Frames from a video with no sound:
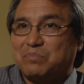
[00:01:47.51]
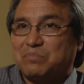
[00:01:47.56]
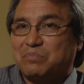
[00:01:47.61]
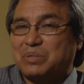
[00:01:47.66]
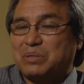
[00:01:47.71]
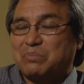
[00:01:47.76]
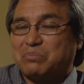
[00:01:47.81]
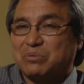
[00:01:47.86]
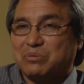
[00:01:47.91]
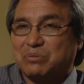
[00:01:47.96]

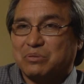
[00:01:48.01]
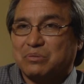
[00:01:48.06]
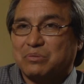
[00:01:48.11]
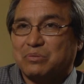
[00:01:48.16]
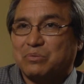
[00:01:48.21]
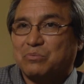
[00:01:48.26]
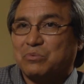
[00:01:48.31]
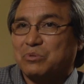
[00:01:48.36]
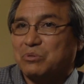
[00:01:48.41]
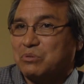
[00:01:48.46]
peoples
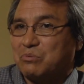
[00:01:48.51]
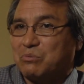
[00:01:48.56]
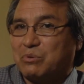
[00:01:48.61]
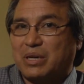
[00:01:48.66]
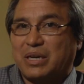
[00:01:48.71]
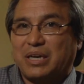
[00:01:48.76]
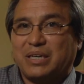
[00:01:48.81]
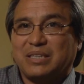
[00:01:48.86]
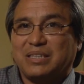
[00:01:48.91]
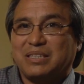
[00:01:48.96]

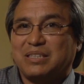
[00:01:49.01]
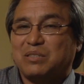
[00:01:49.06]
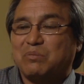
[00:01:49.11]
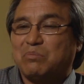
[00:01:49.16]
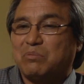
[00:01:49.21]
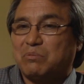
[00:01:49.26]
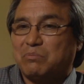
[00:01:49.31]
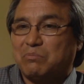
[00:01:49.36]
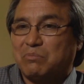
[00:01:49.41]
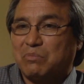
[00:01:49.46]
worldwide and
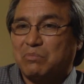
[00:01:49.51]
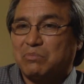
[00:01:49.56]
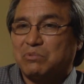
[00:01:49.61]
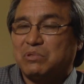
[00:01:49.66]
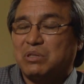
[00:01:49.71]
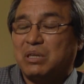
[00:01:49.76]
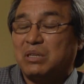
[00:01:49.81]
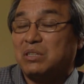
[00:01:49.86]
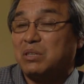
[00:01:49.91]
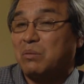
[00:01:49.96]

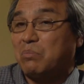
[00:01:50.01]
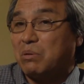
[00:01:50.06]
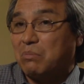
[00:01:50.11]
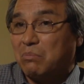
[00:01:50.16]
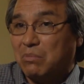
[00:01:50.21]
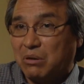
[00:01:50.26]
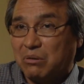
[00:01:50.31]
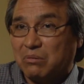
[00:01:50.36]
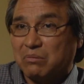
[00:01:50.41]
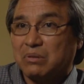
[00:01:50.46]
to
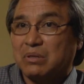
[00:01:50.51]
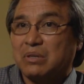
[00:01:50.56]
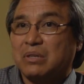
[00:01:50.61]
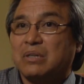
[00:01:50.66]
promote